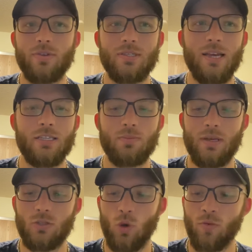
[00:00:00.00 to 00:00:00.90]

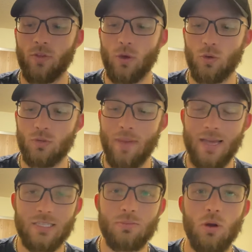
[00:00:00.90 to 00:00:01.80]
assessment over those
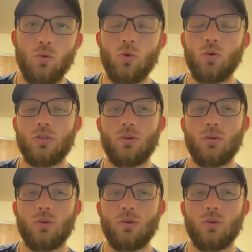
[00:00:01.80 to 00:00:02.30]
basketball rules